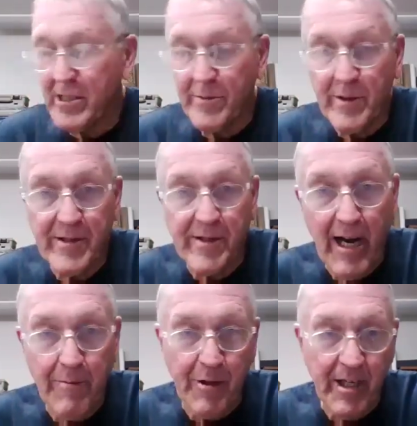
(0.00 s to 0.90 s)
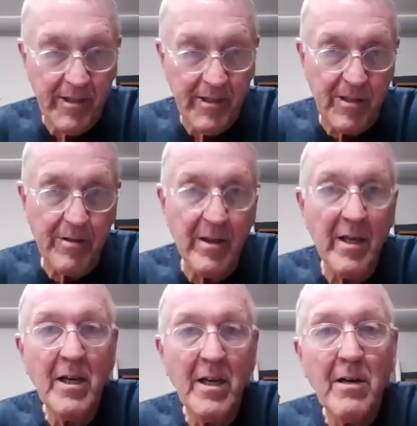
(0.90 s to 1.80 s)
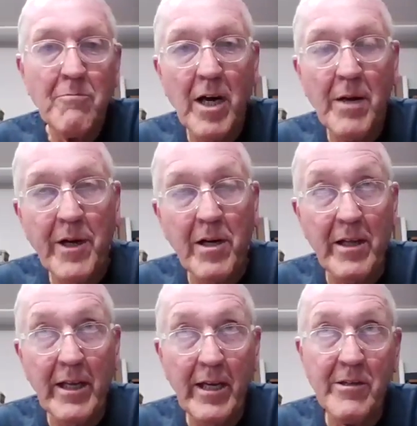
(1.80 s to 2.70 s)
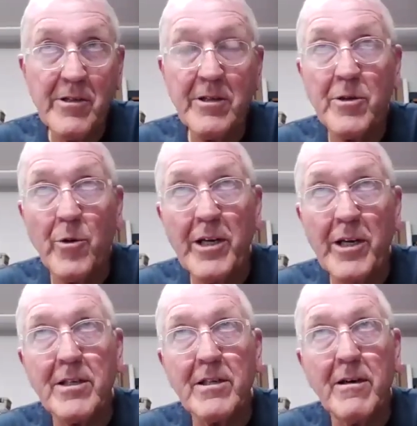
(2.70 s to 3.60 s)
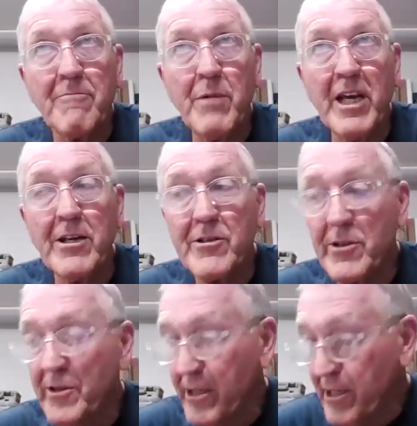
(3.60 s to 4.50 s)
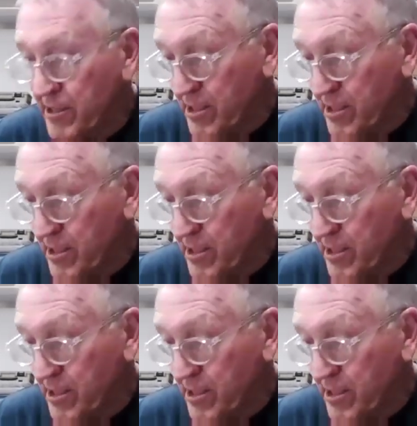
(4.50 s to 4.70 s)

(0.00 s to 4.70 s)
the customers are happy, because it's primarily a situation of making sure the